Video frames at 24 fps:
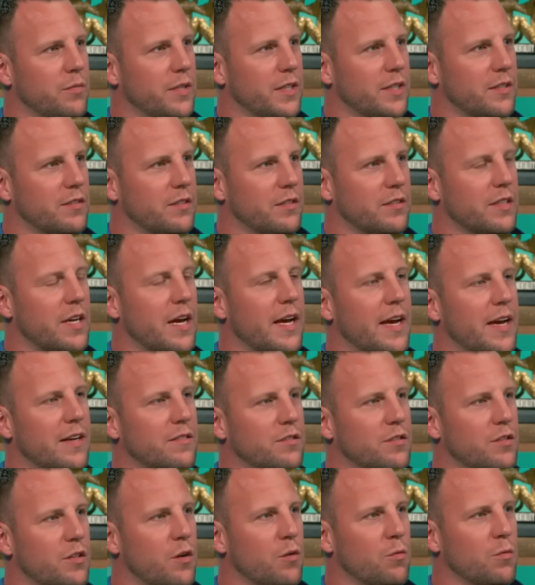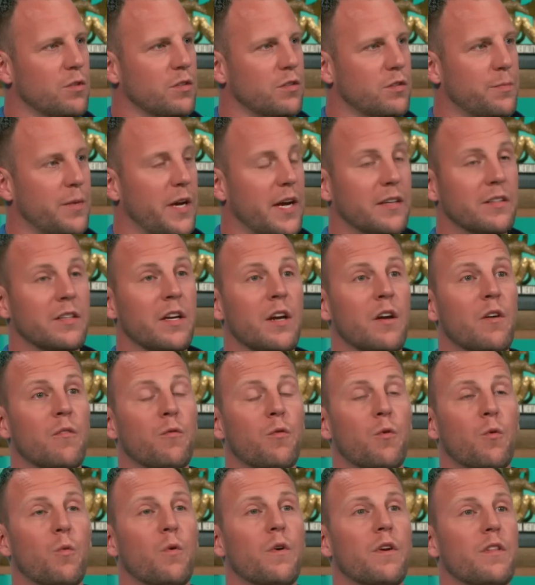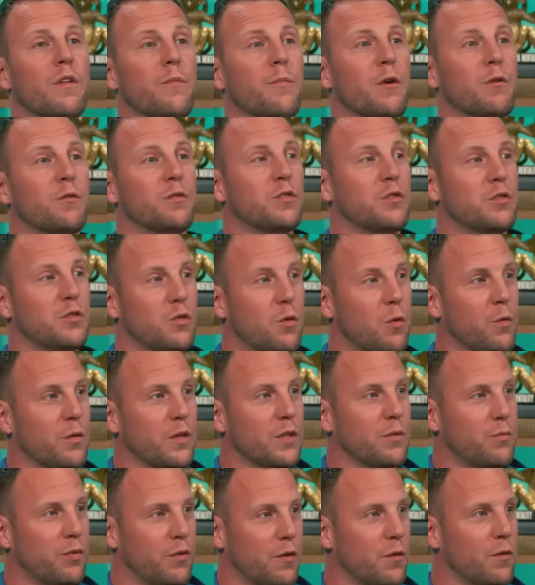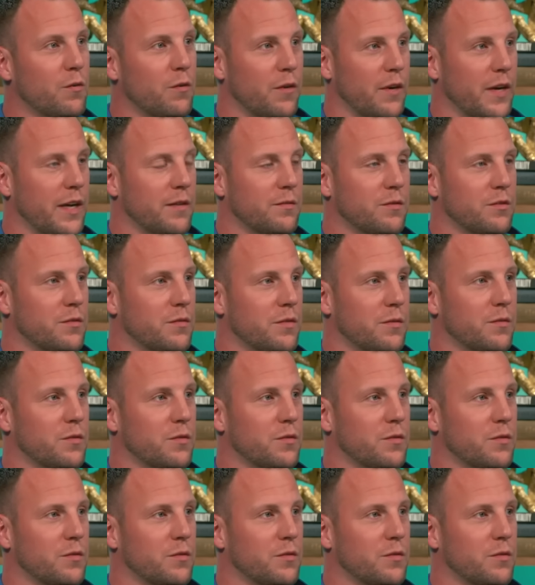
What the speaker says: Because this guy has no respect for one of the most storied programs,